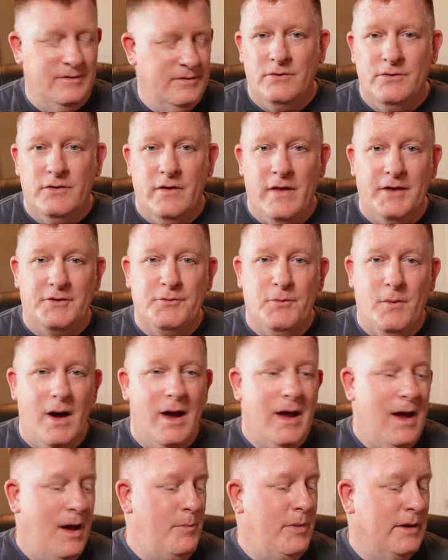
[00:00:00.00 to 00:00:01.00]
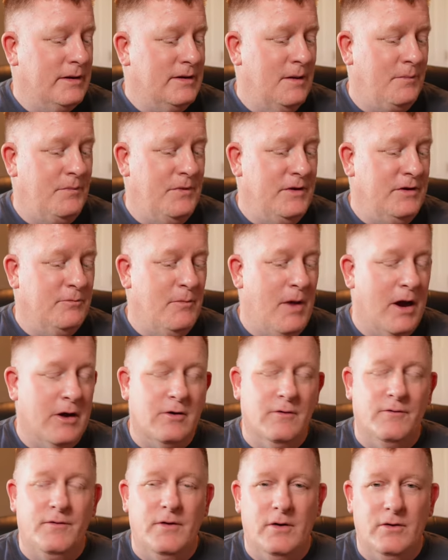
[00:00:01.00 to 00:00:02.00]
So that's why I picked up these
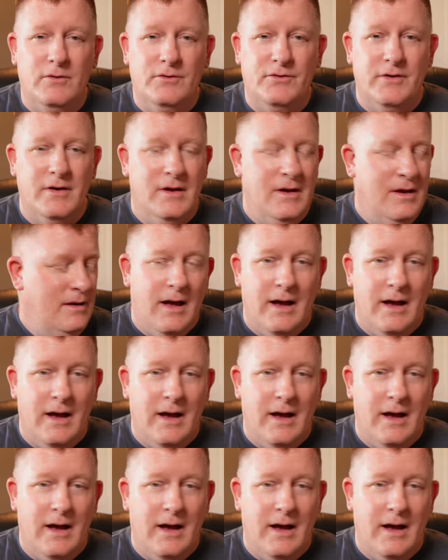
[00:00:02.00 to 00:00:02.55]
microphones.